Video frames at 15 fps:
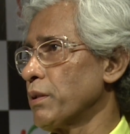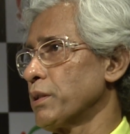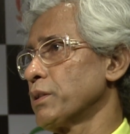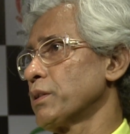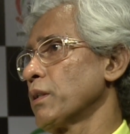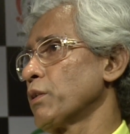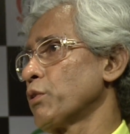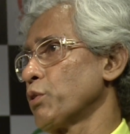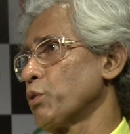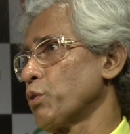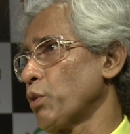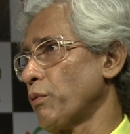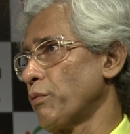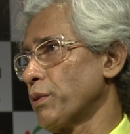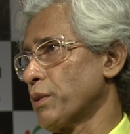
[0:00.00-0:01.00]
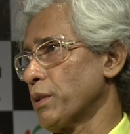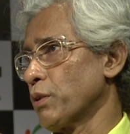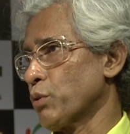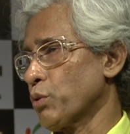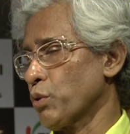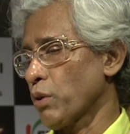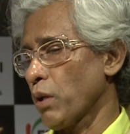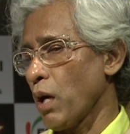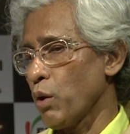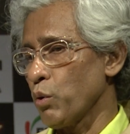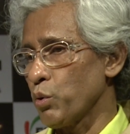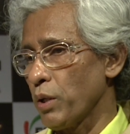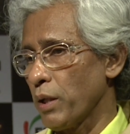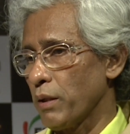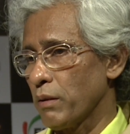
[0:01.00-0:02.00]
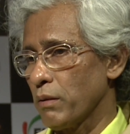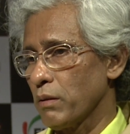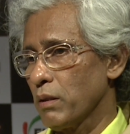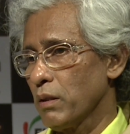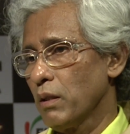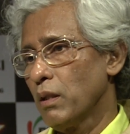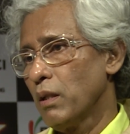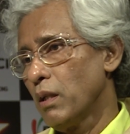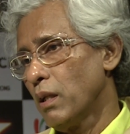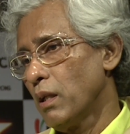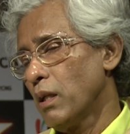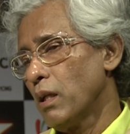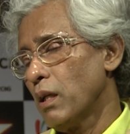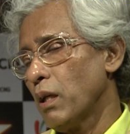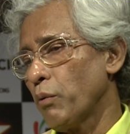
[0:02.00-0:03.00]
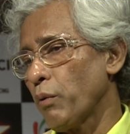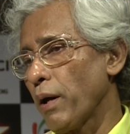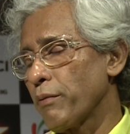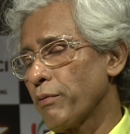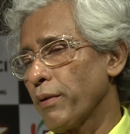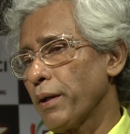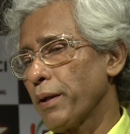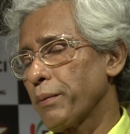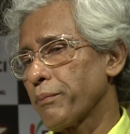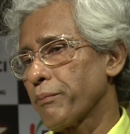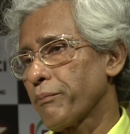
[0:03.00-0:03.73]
Digital, too, you know, everything through cloud and Wi-Fi.